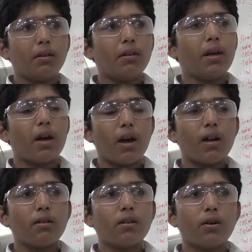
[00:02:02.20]
Yeah,
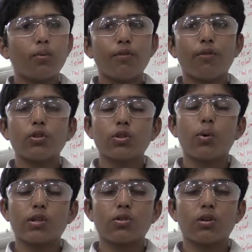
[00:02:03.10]
and we've also
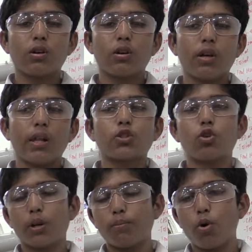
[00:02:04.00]
worked on the
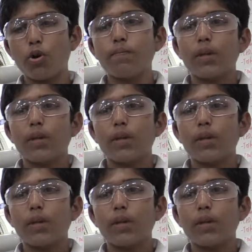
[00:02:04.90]
electronic board.